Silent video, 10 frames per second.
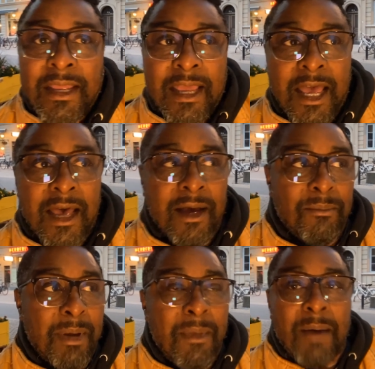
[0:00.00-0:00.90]
Uh,
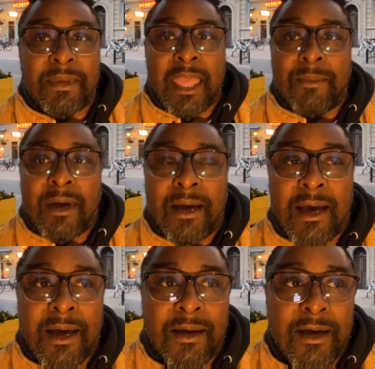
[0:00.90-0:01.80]
my mom became
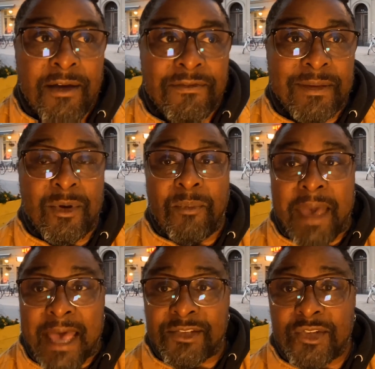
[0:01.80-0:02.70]
a, a, female
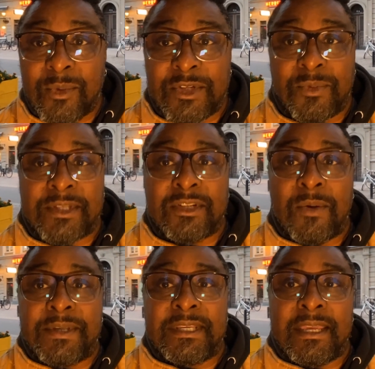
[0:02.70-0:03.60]
pastor, which wasn't
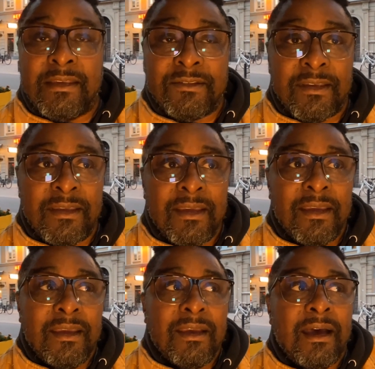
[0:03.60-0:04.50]
always easy.
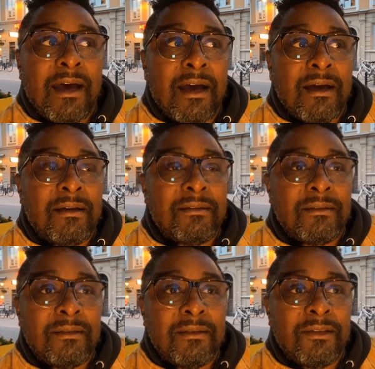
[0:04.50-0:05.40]
Uh,
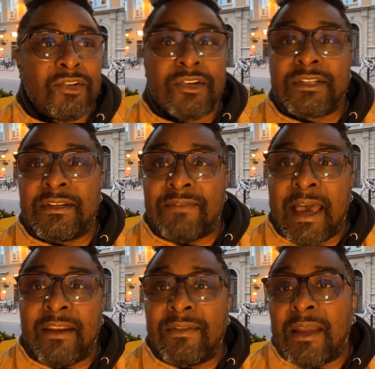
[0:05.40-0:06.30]
the church is
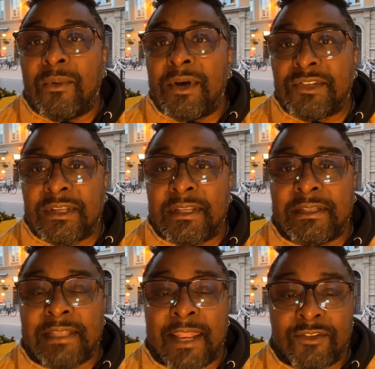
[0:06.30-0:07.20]
divided on that question, and a
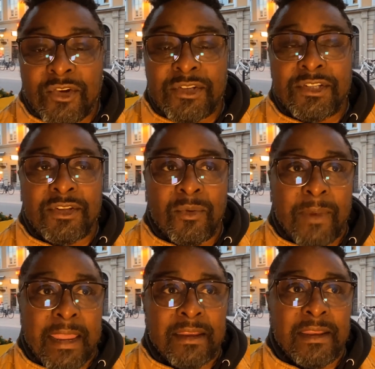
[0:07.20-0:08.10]
lot of churches don't
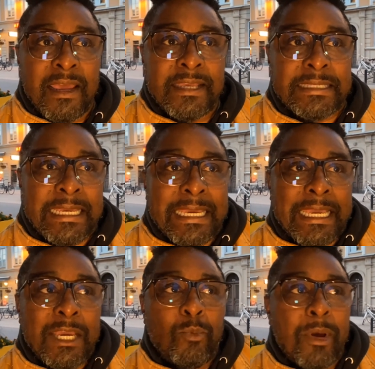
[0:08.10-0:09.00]
recognize
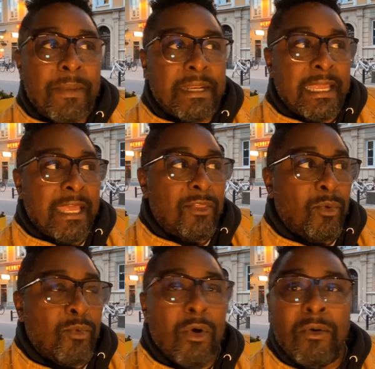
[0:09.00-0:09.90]
women in
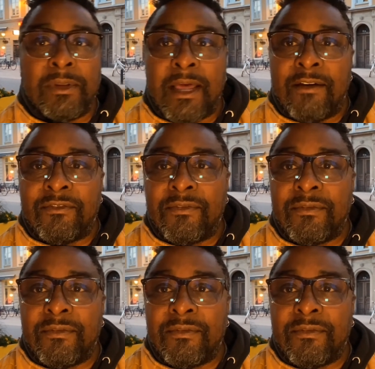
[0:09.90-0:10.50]
the role of